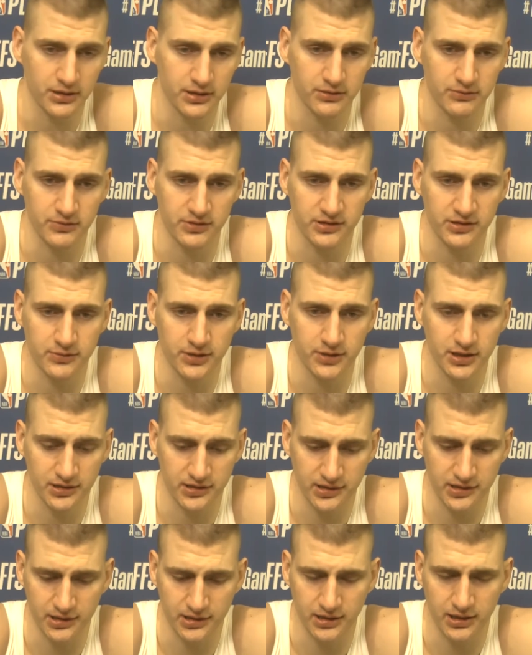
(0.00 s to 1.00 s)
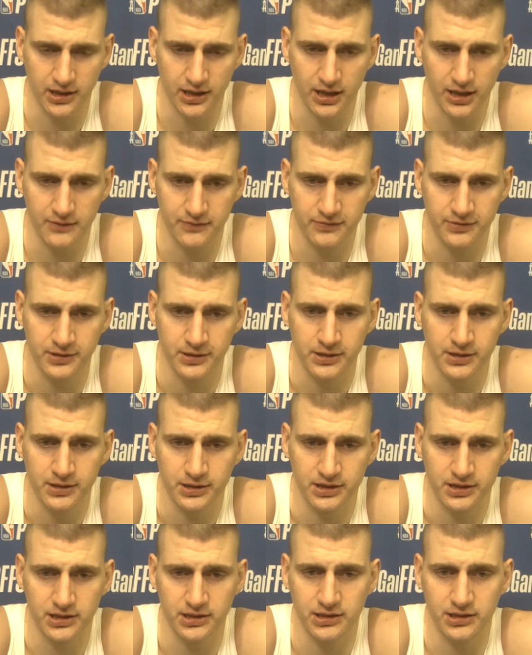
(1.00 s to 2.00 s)
was great the second half.
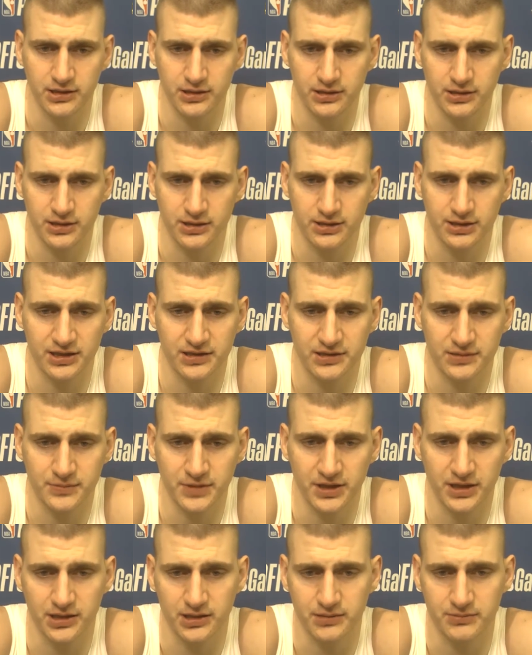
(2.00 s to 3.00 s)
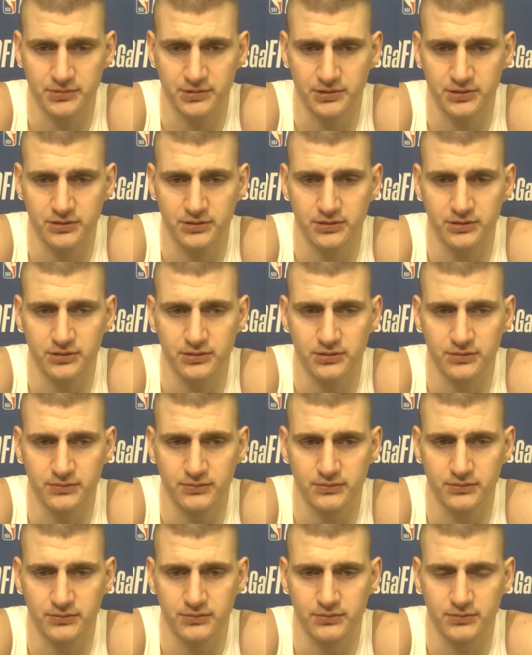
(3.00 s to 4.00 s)
He at least made him
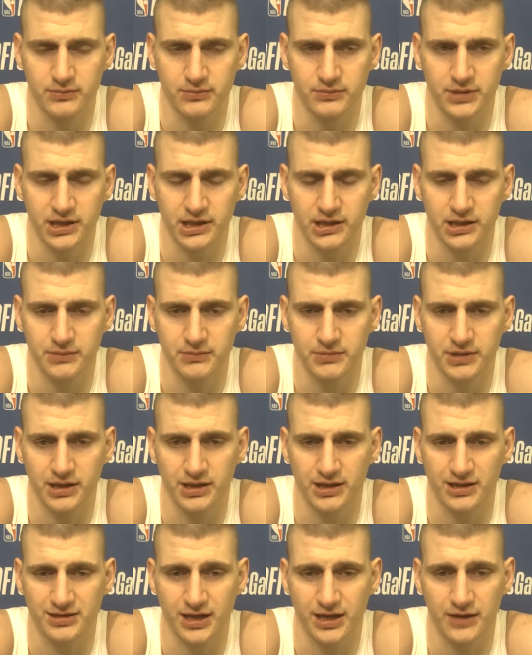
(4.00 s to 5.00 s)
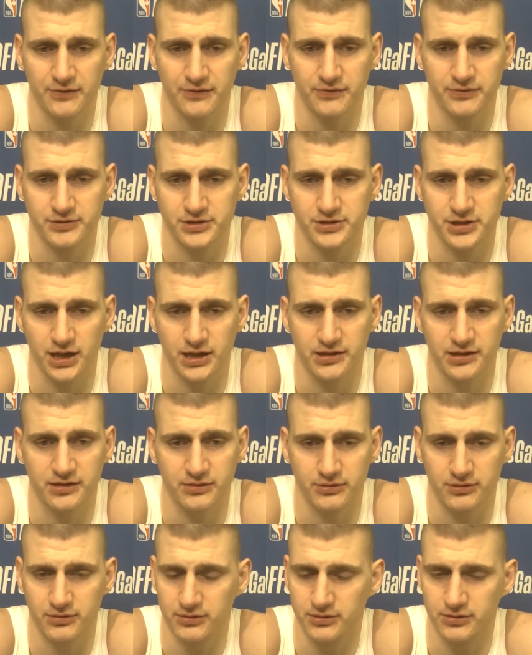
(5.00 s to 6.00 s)
make a tough shots
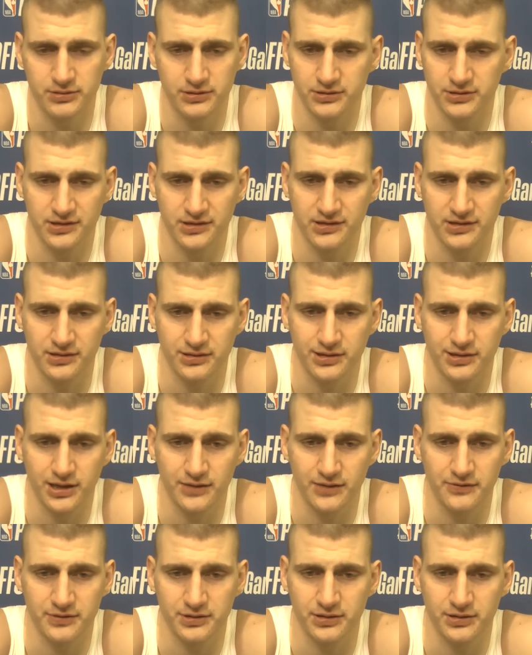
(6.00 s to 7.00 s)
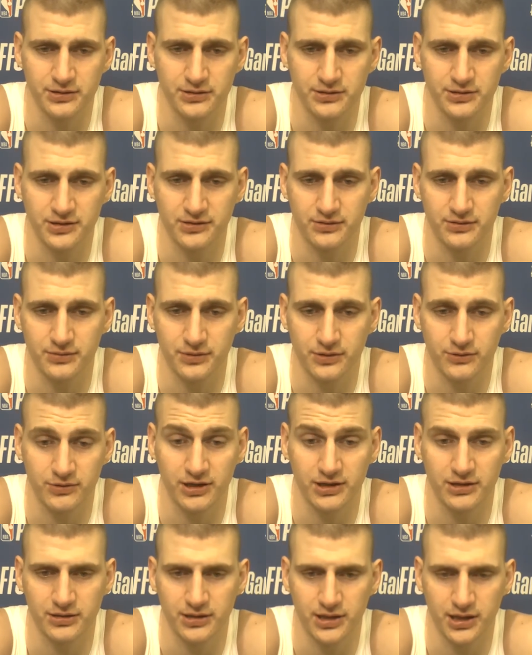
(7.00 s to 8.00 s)
or just tough, just to
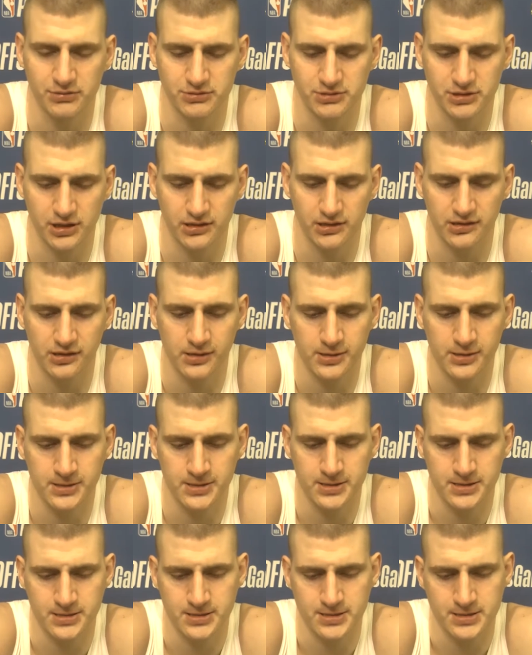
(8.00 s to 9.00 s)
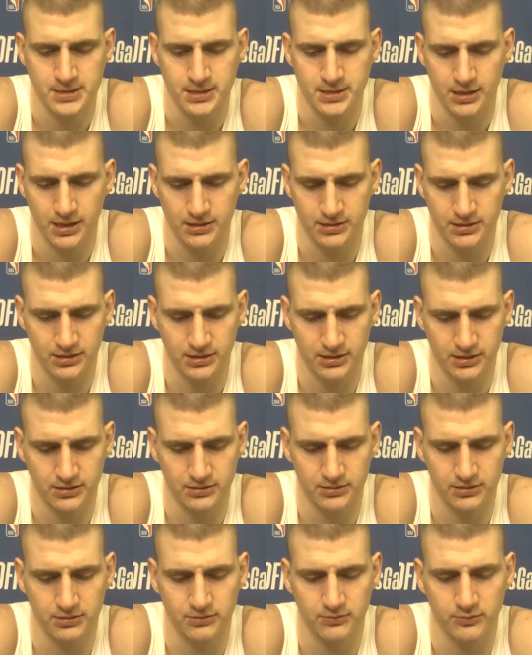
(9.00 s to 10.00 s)
create a tough shots. I think he
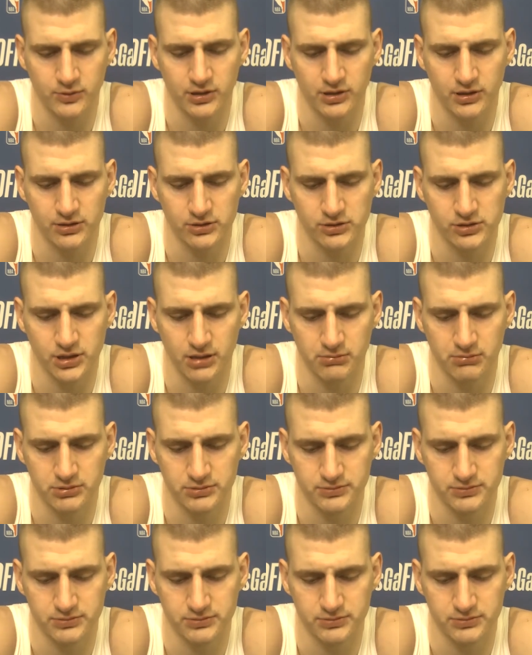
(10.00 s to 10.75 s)
did a really good job.